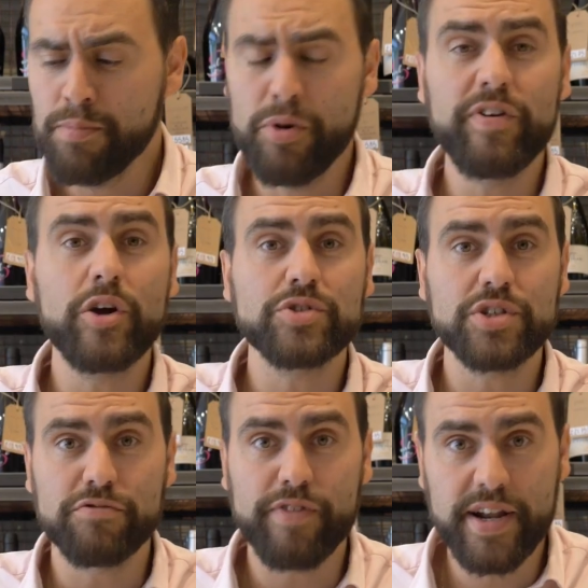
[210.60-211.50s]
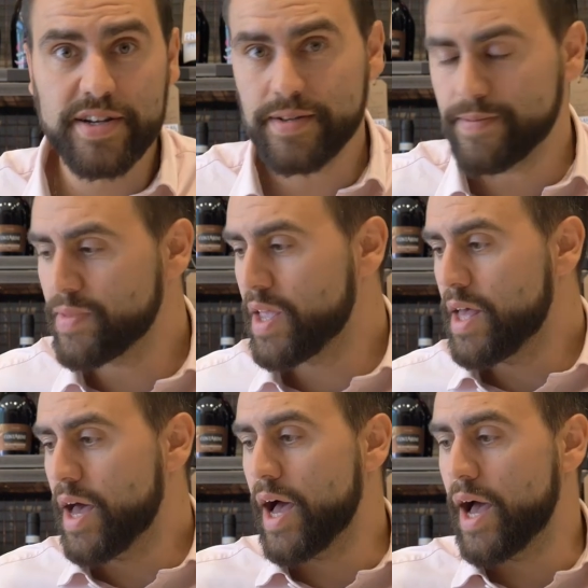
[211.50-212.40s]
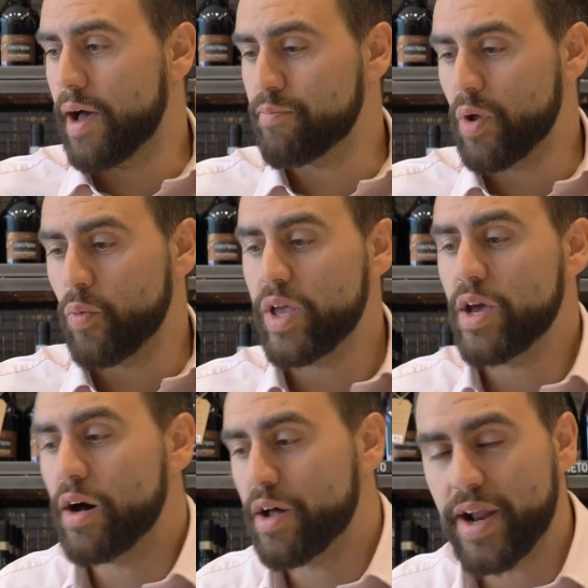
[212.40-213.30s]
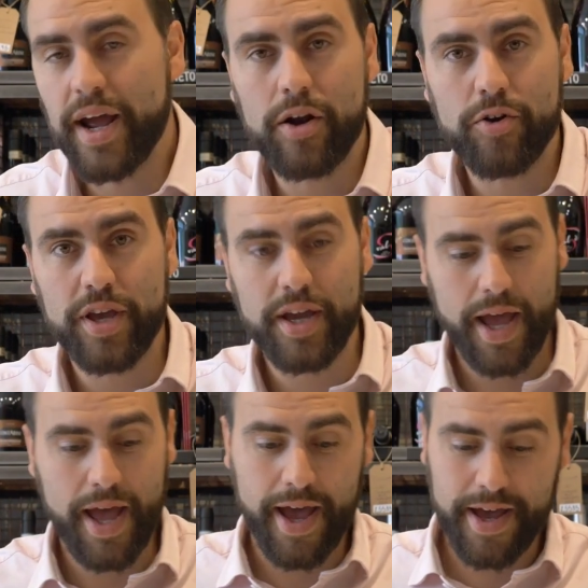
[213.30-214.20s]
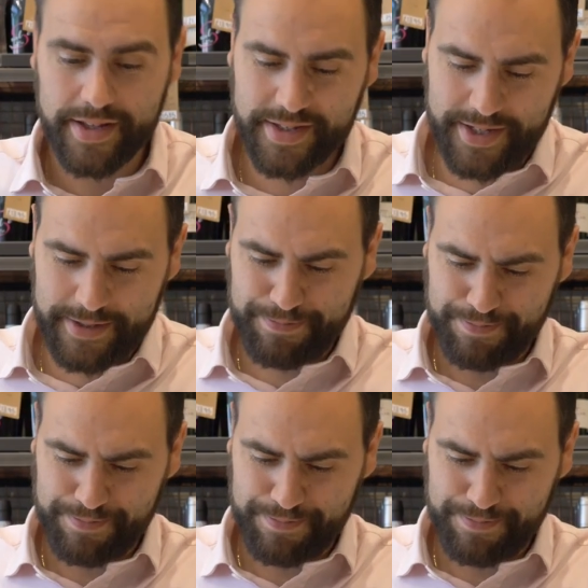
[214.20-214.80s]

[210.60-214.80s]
Moving on to the red, we are now looking at